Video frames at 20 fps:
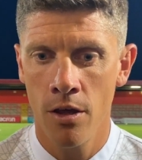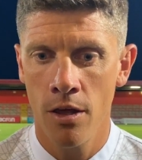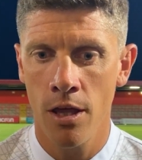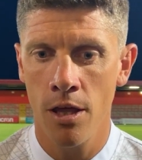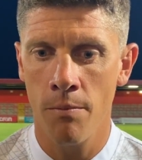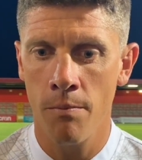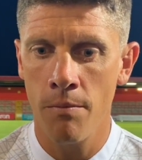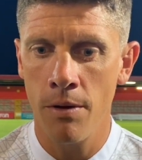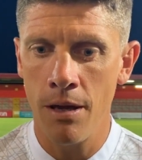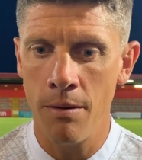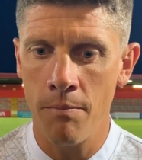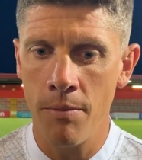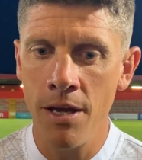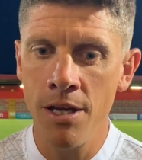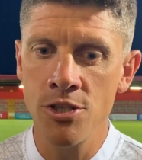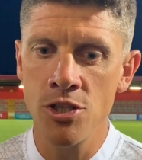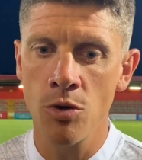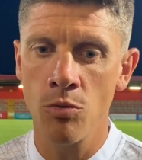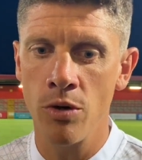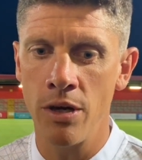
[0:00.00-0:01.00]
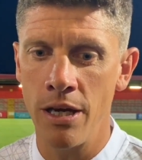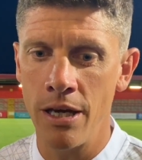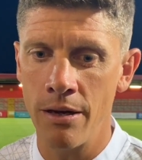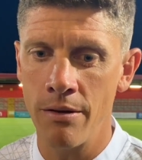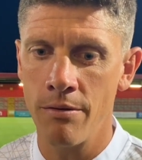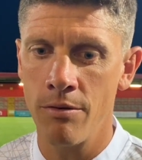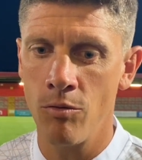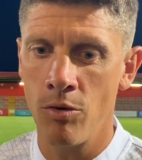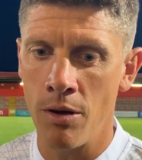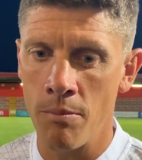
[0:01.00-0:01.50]
it, it means that
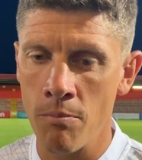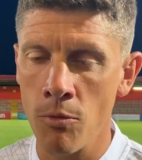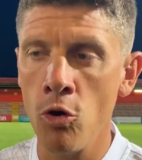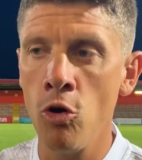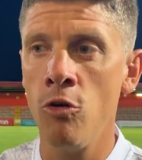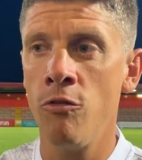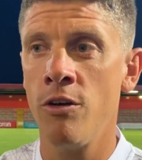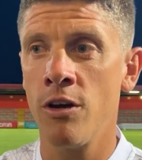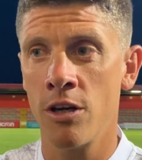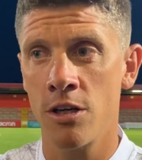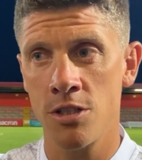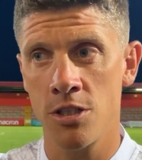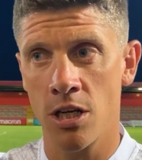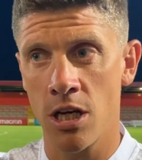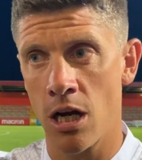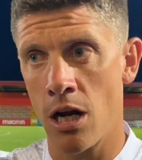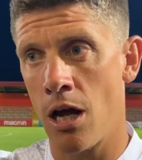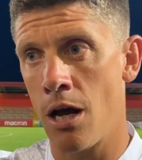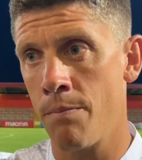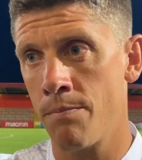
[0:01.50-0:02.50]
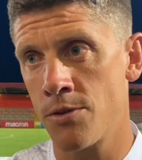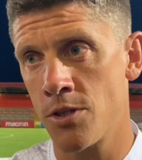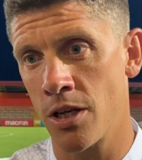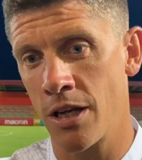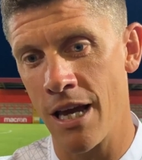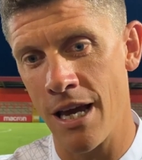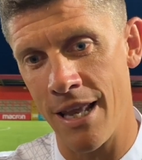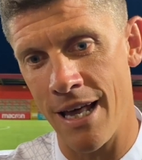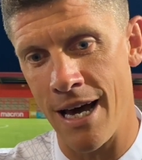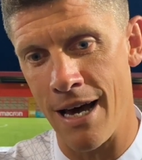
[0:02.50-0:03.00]
we're we're moving as a club to
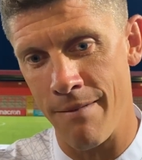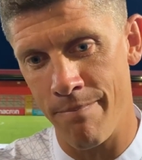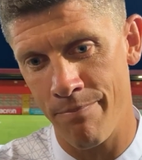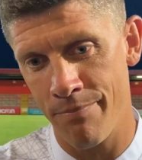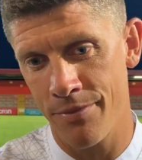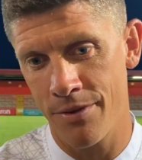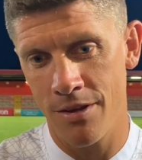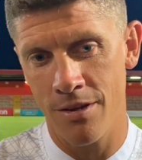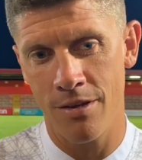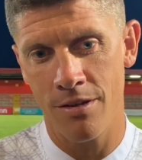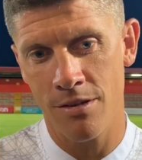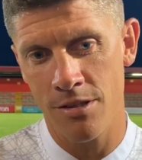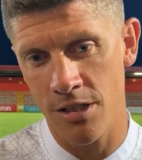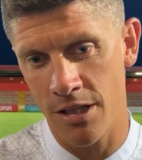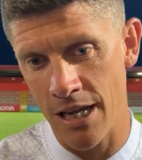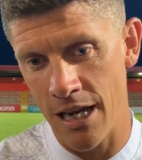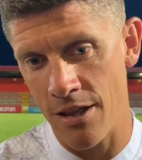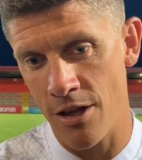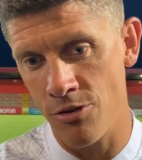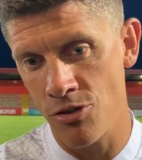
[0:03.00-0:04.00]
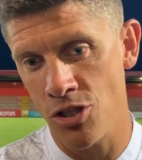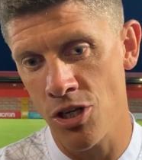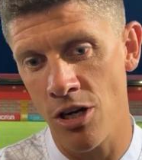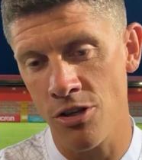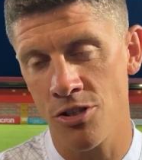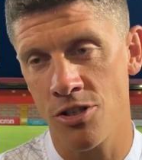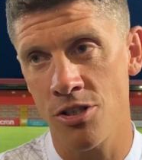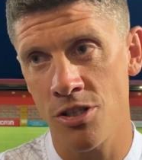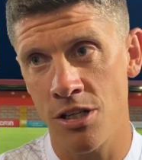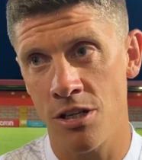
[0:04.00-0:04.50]
get that to get those
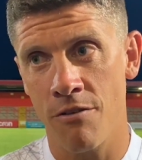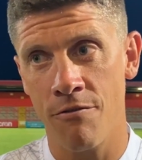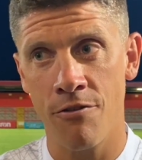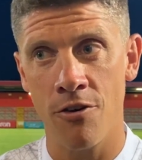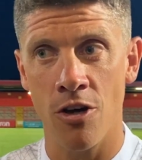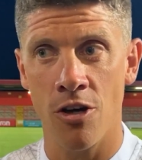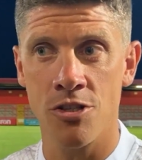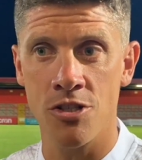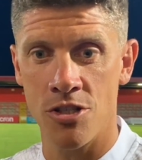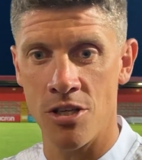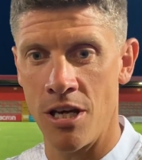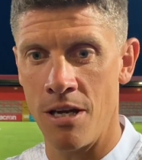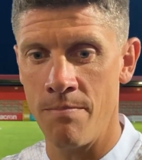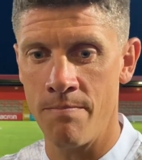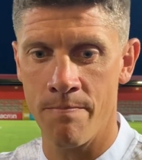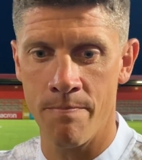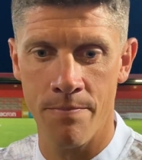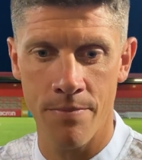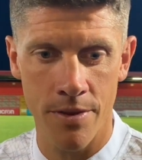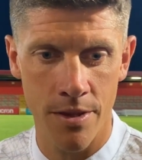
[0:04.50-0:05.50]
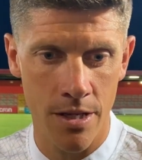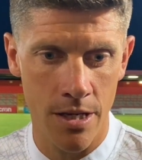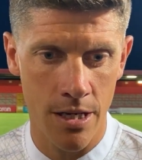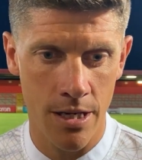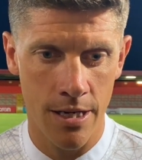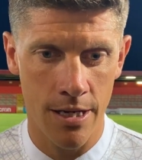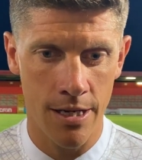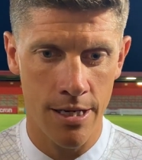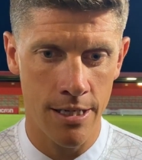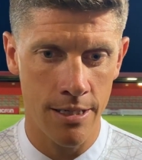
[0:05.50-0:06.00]
youngsters in the first team,
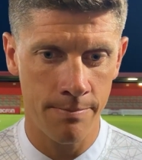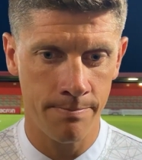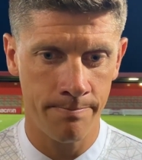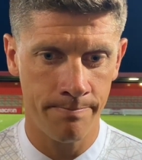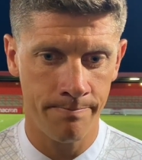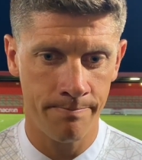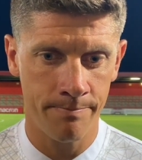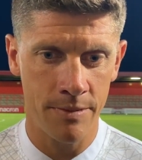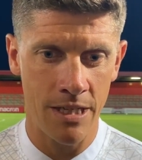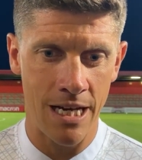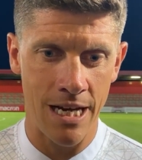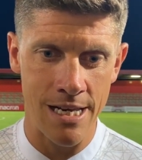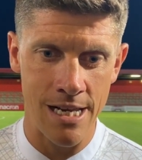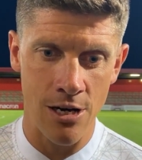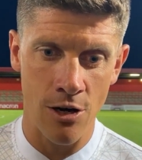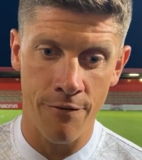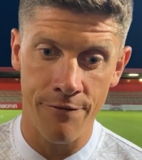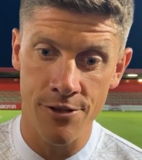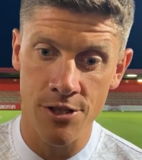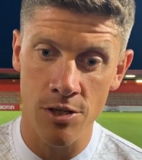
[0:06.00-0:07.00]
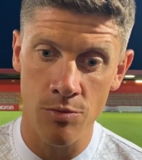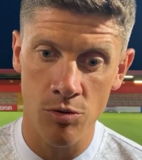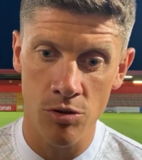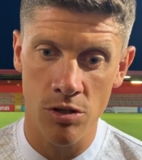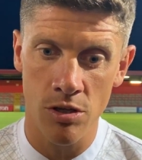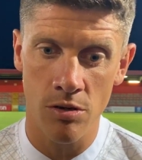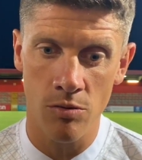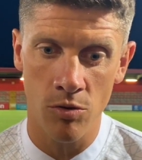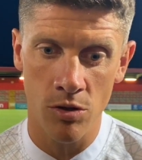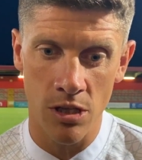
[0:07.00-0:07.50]
um, and then obviously
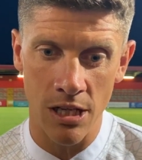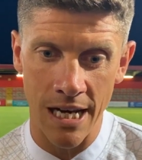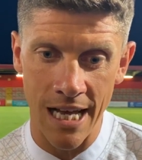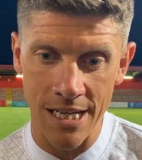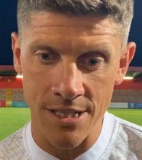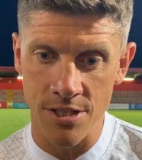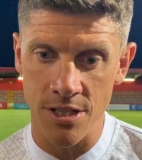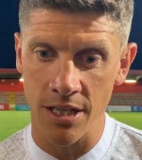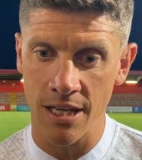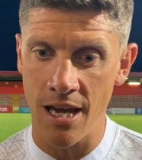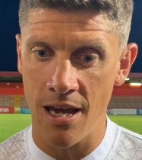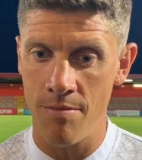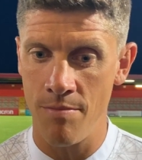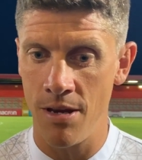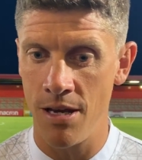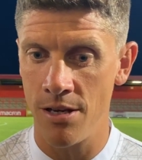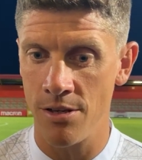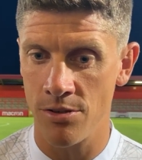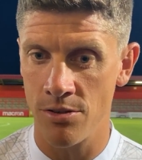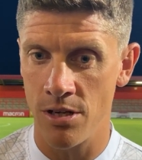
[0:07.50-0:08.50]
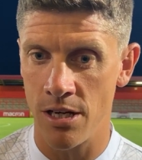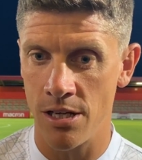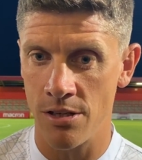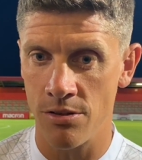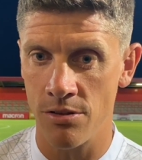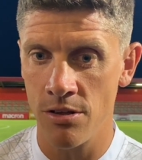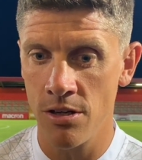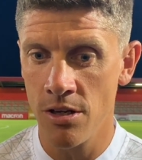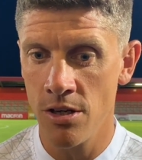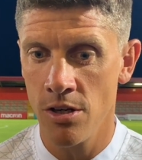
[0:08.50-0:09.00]
with the with the lads that came in and,
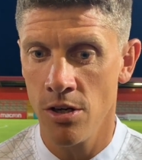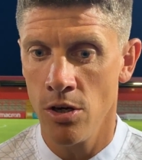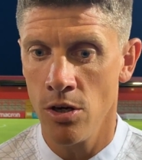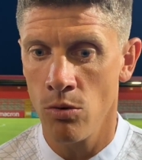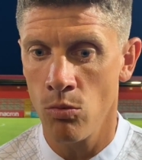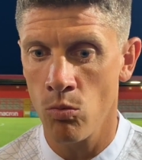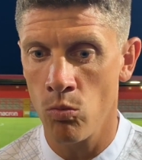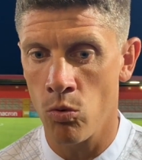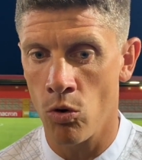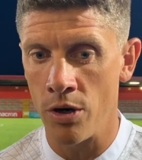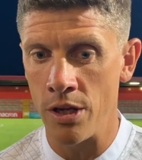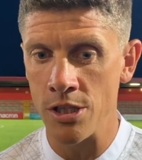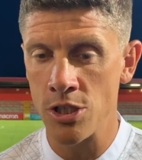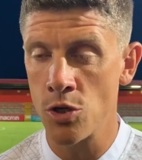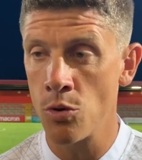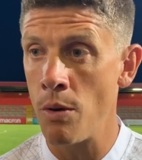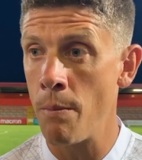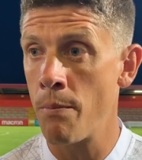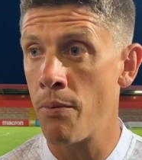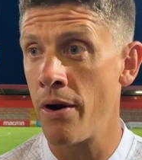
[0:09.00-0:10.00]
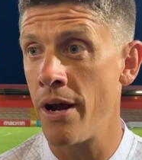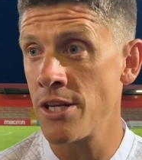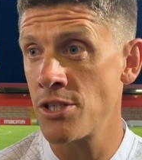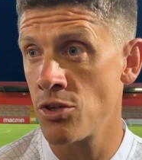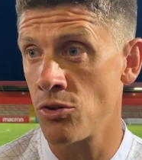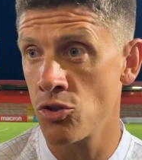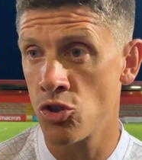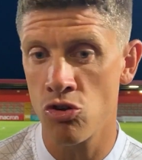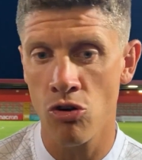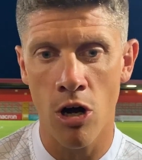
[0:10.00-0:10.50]
and wanted to
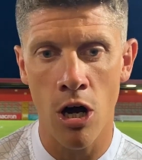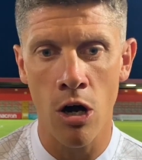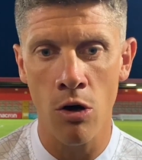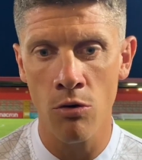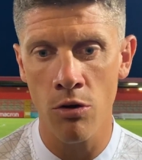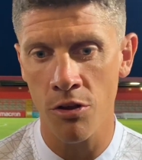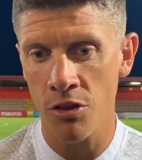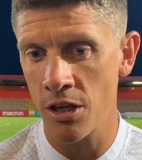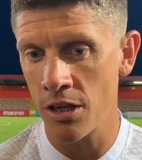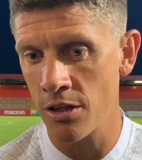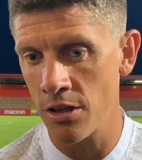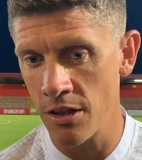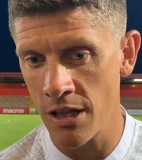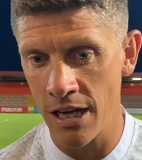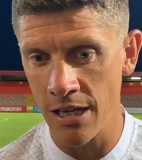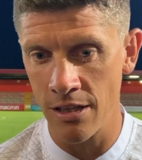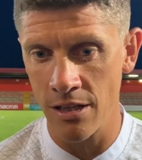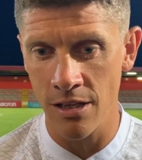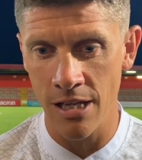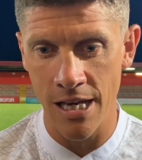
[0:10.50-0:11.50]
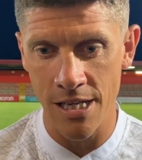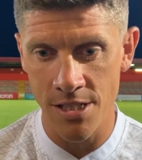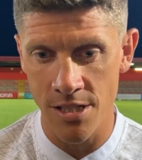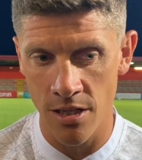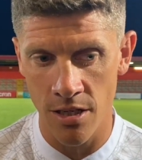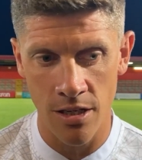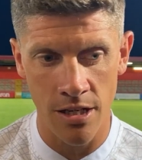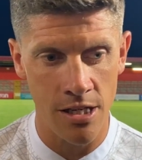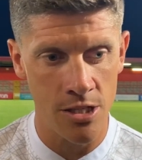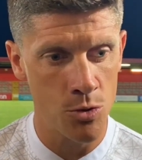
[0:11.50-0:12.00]
impress on trial, I think that they did
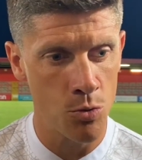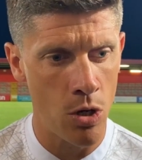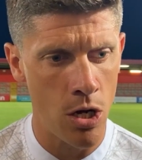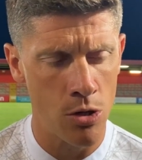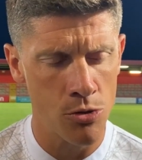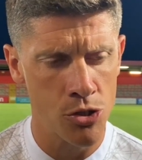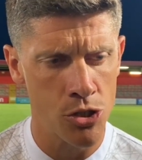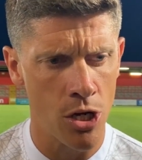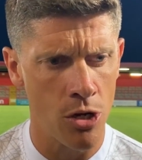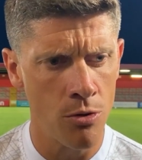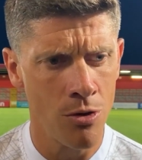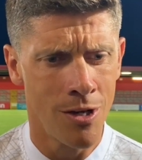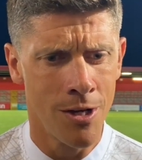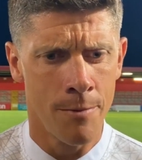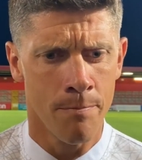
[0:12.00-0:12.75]
excellently as well. So